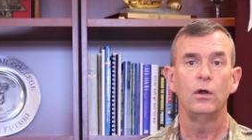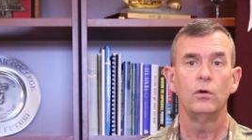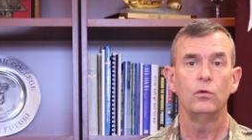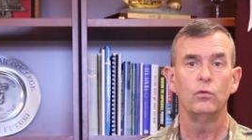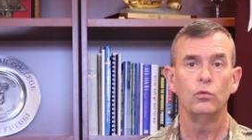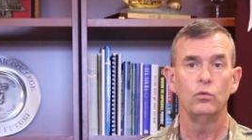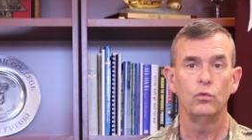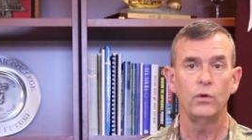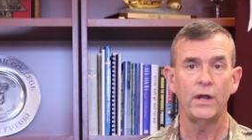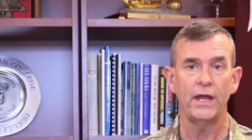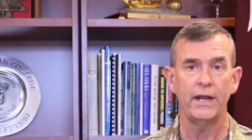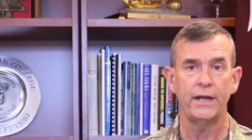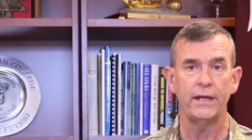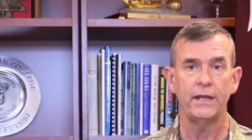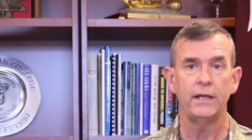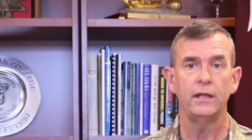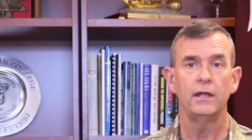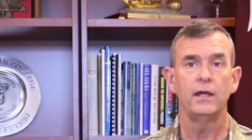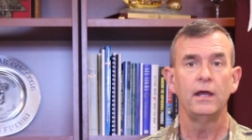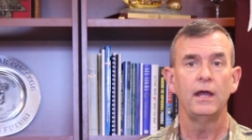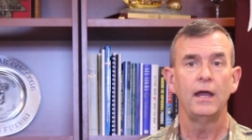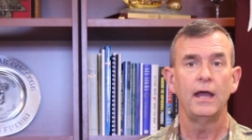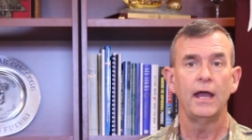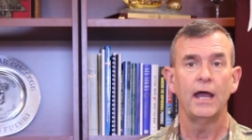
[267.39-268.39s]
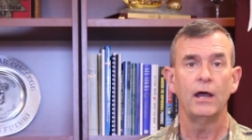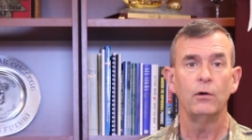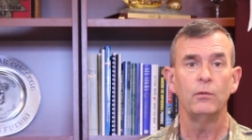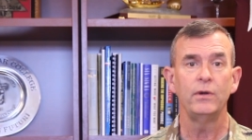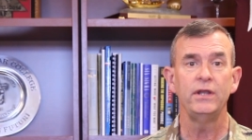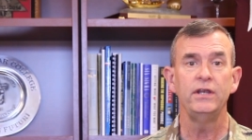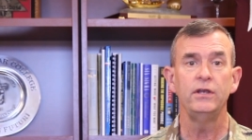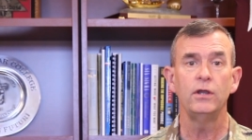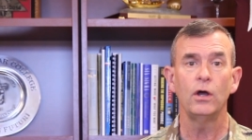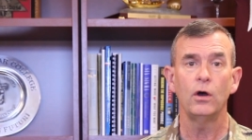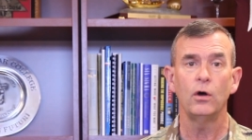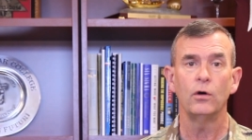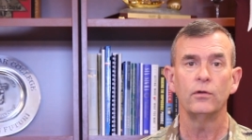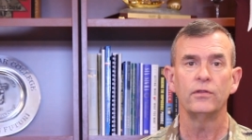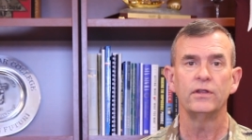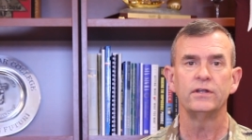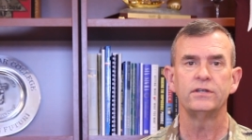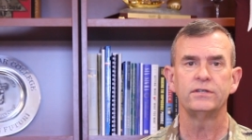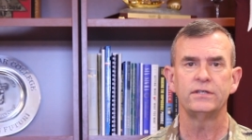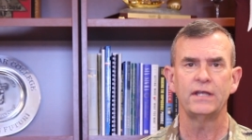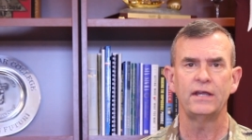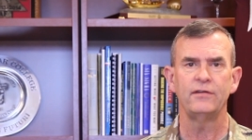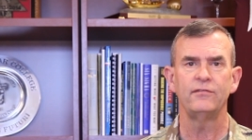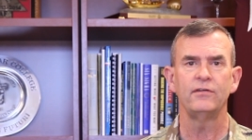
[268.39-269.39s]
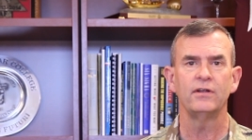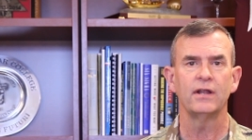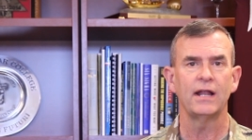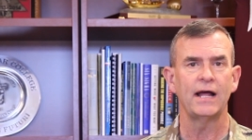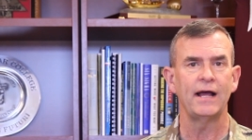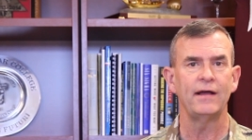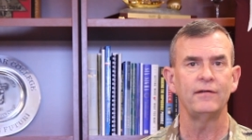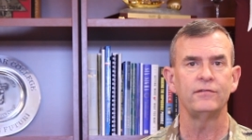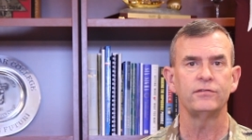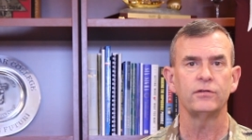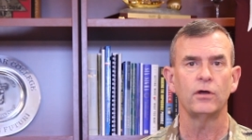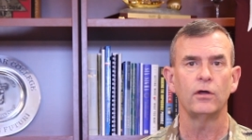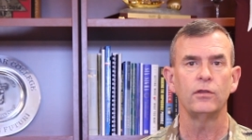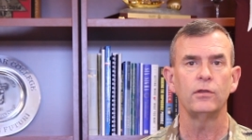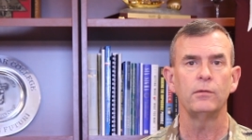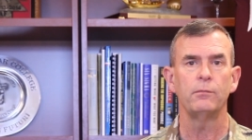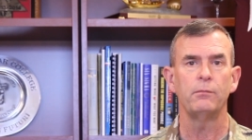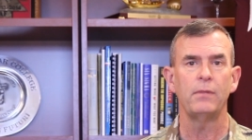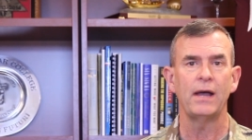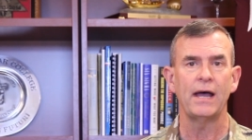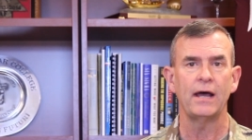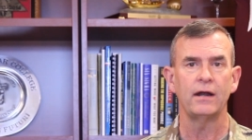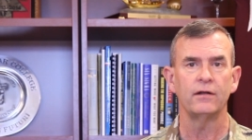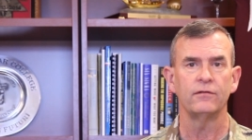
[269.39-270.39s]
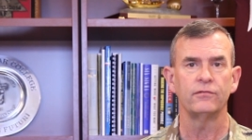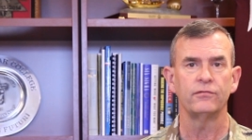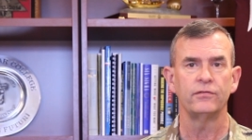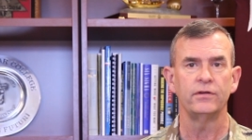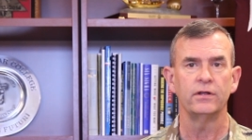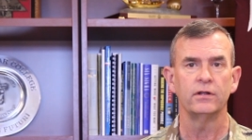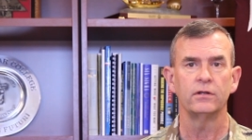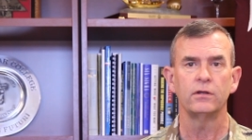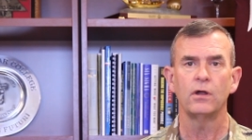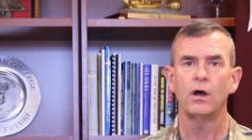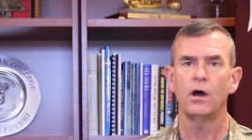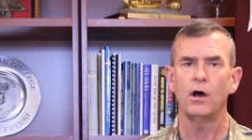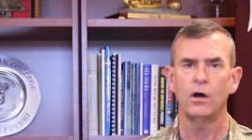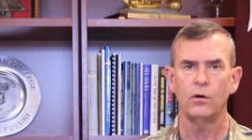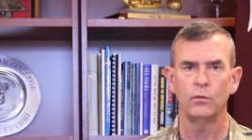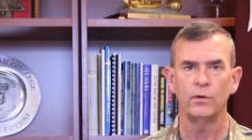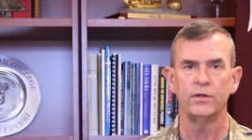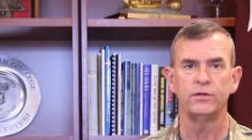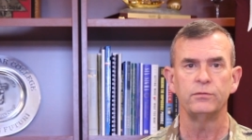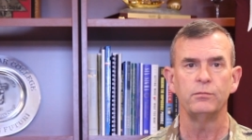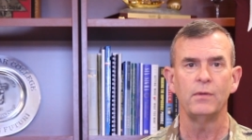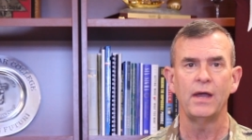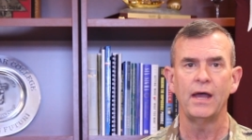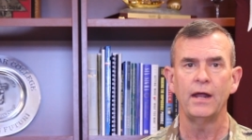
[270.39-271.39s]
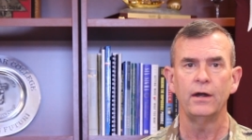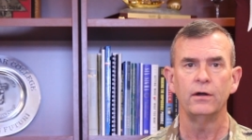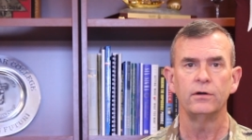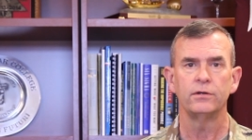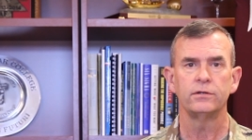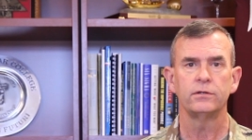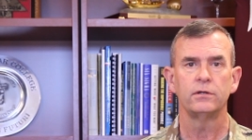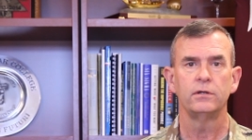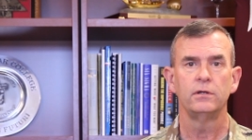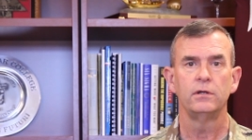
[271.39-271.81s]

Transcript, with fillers: ready, and we know that saving lives on the battlefield always matters.